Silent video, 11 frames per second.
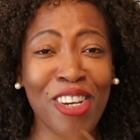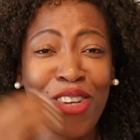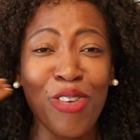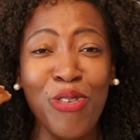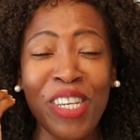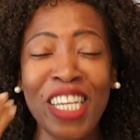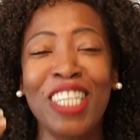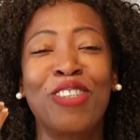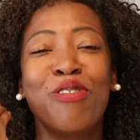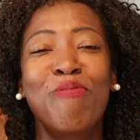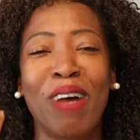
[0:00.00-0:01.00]
You need
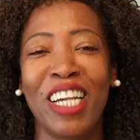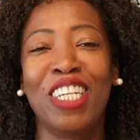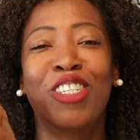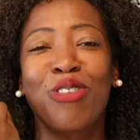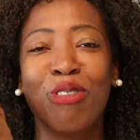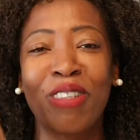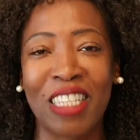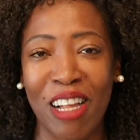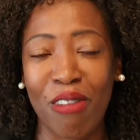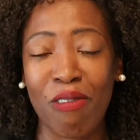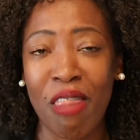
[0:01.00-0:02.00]
to remind
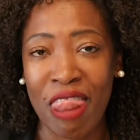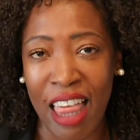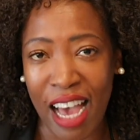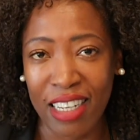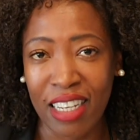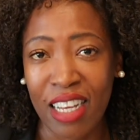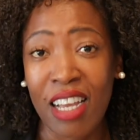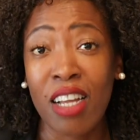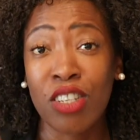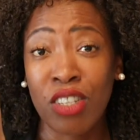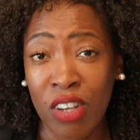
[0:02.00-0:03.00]
yourself that
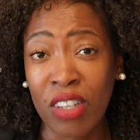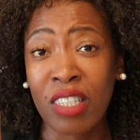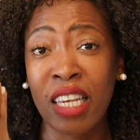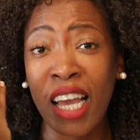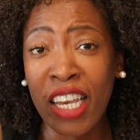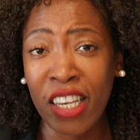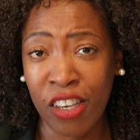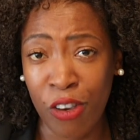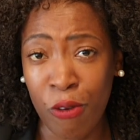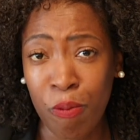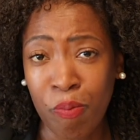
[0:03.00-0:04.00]
just like
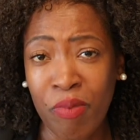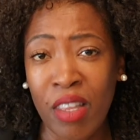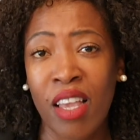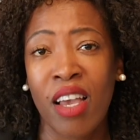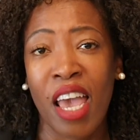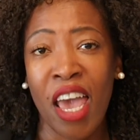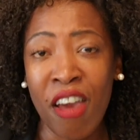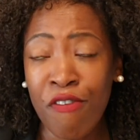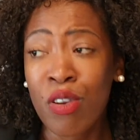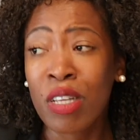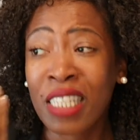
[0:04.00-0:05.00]
you,
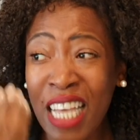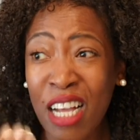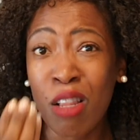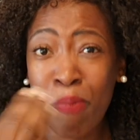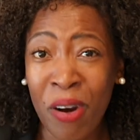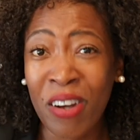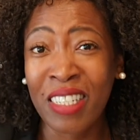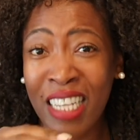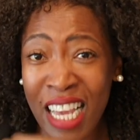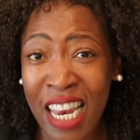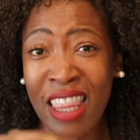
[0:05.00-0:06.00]
every single
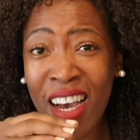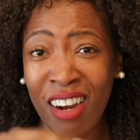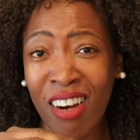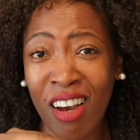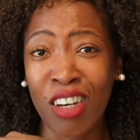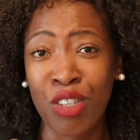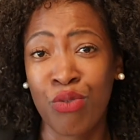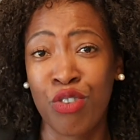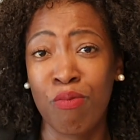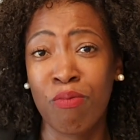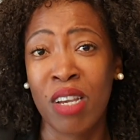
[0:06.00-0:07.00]
person in that
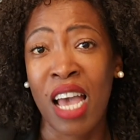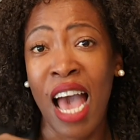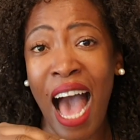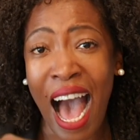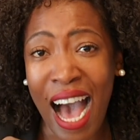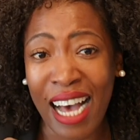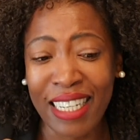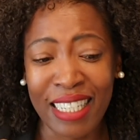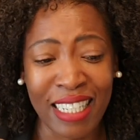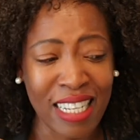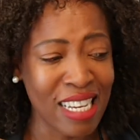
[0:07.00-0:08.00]
classroom
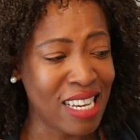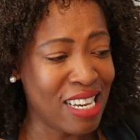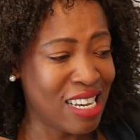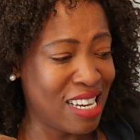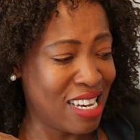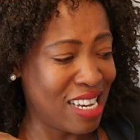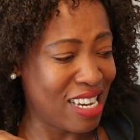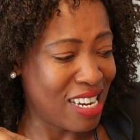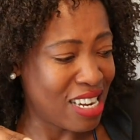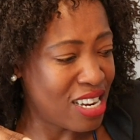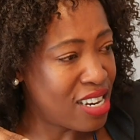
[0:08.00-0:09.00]
has
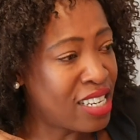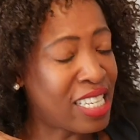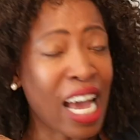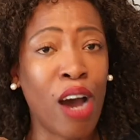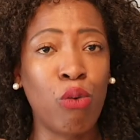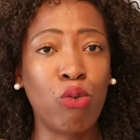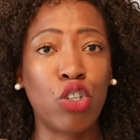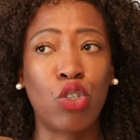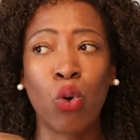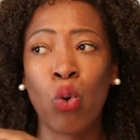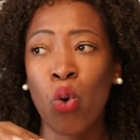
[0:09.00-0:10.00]

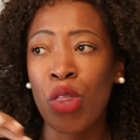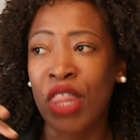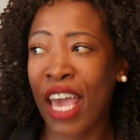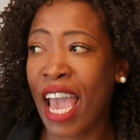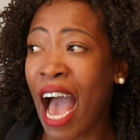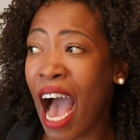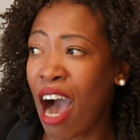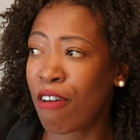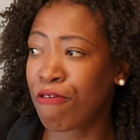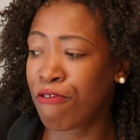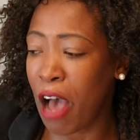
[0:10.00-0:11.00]
doubts or they
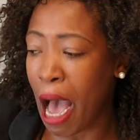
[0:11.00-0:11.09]
have